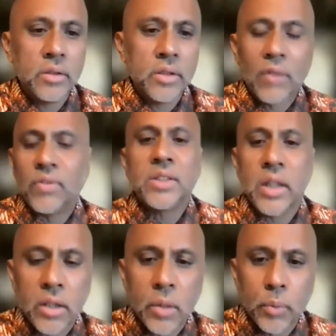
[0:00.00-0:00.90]

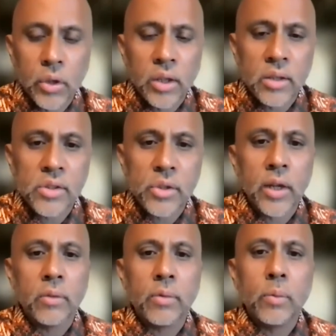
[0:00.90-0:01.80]
devastated communities. So
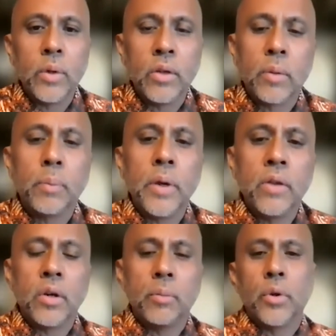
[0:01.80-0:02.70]
they, in their in
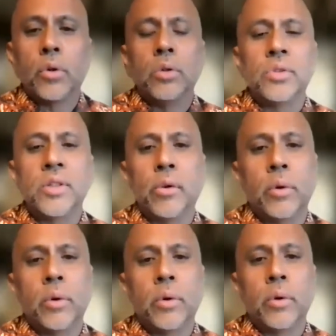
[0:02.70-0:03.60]
their murals, they
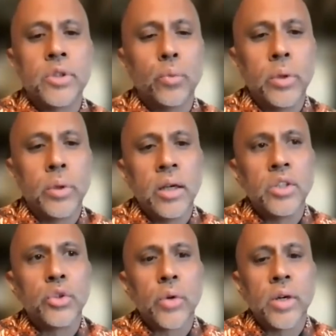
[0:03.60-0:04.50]
were able to
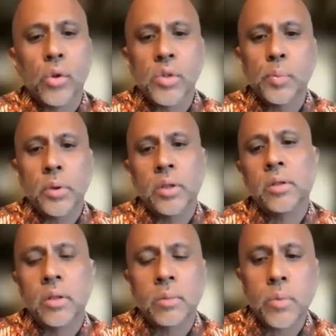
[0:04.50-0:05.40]
really address those
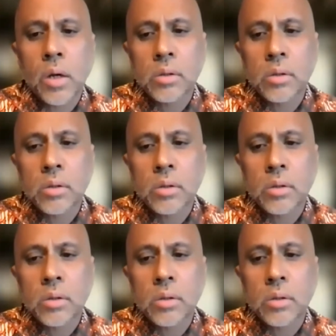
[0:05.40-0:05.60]
political,